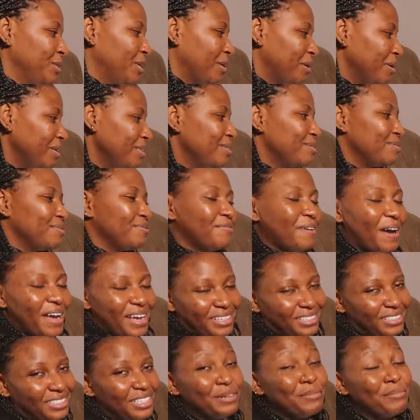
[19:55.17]
You're going to
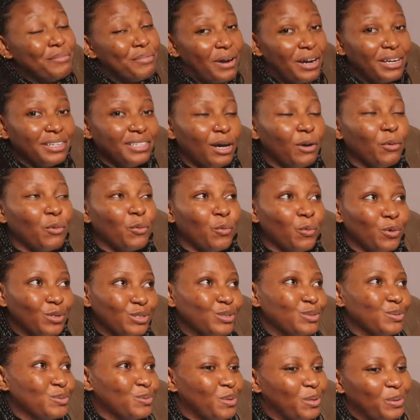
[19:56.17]
find a brand that will
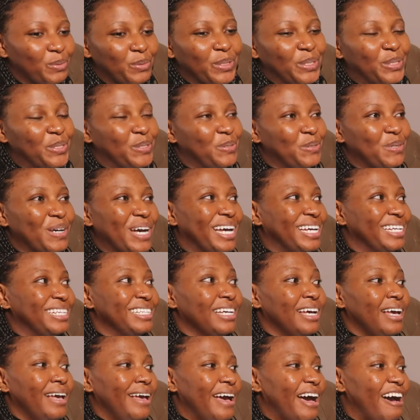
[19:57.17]
want to work with you,
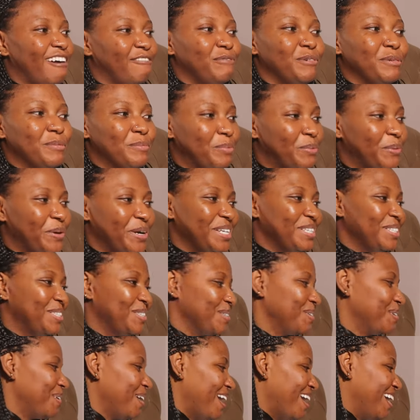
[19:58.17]
and I've been praying
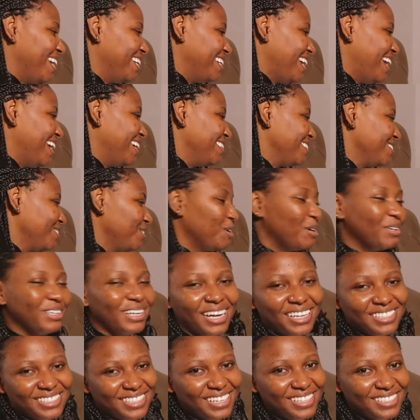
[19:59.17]
so hard and God
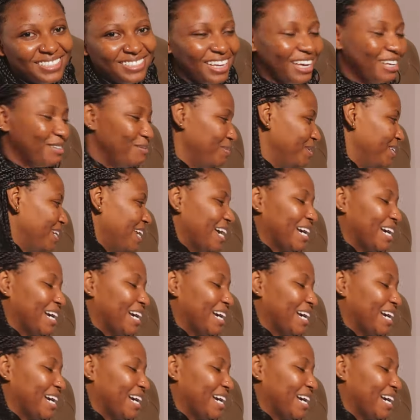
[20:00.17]
has answered me.